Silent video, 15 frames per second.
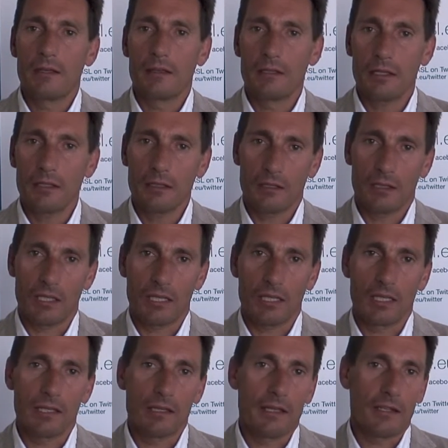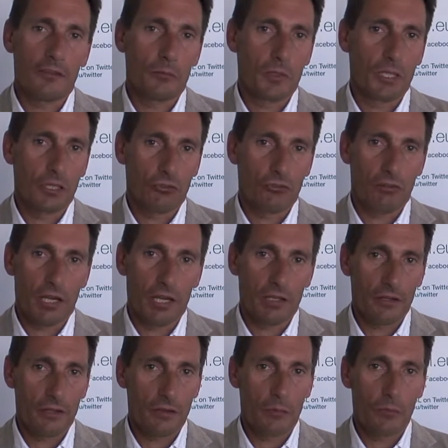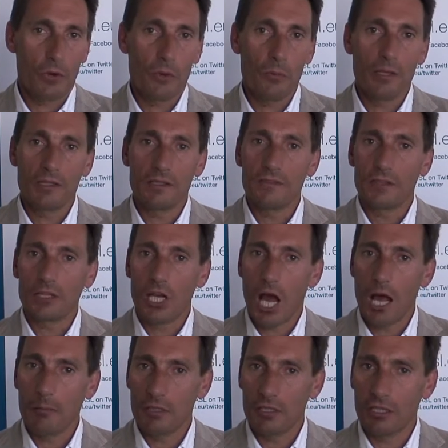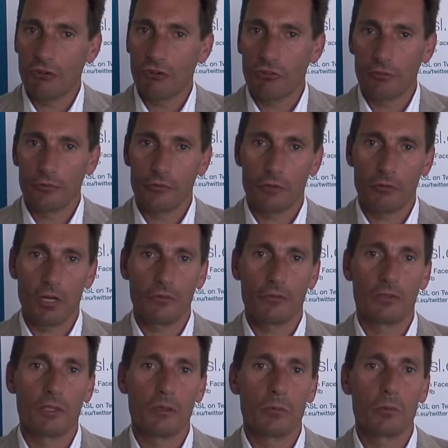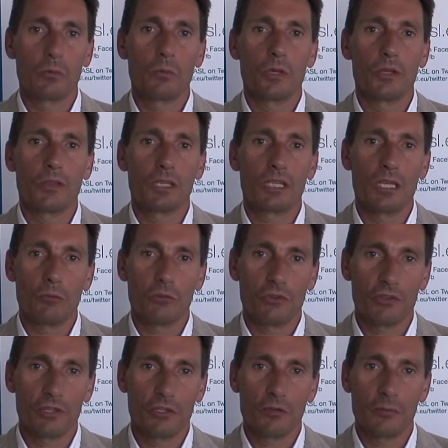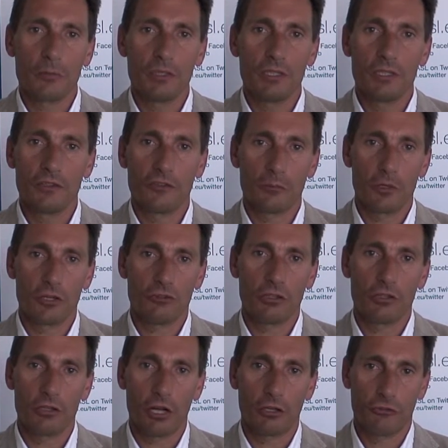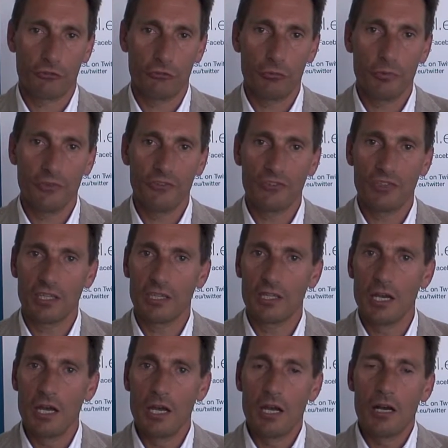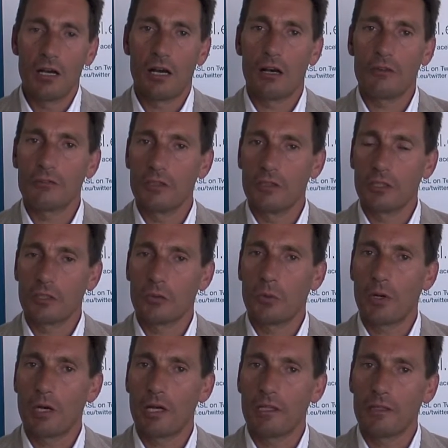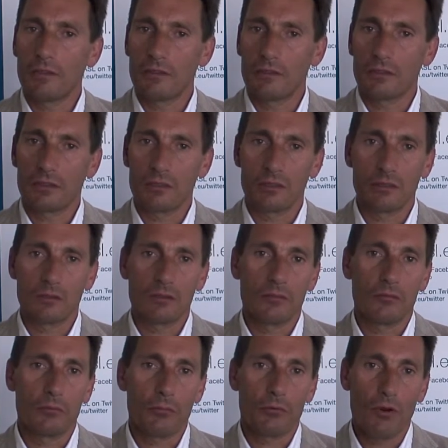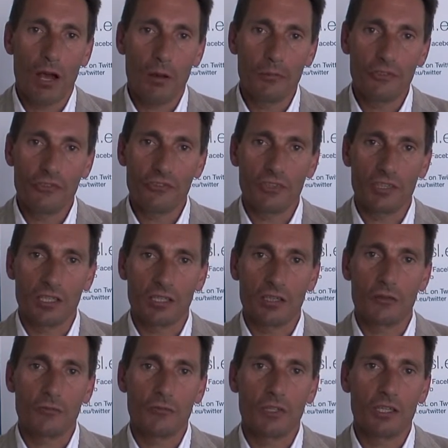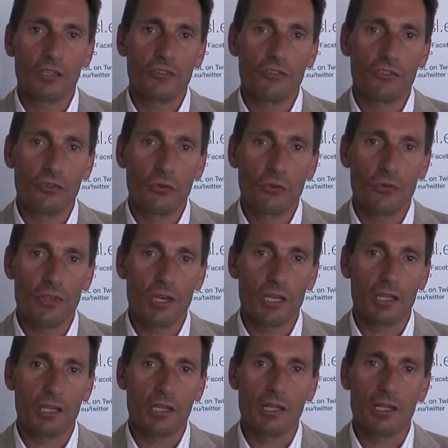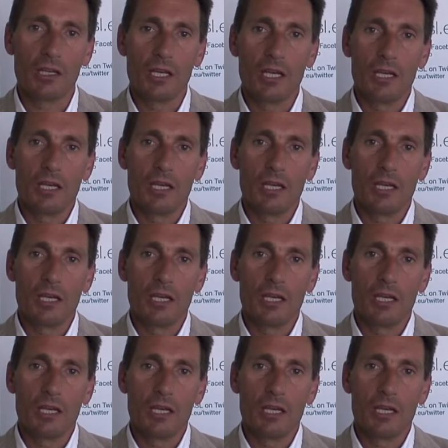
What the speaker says: The other thing that's being tried at the moment is the combination of sorafenib with chemotherapy, especially doxorubicin, after the quite promising phase 2 data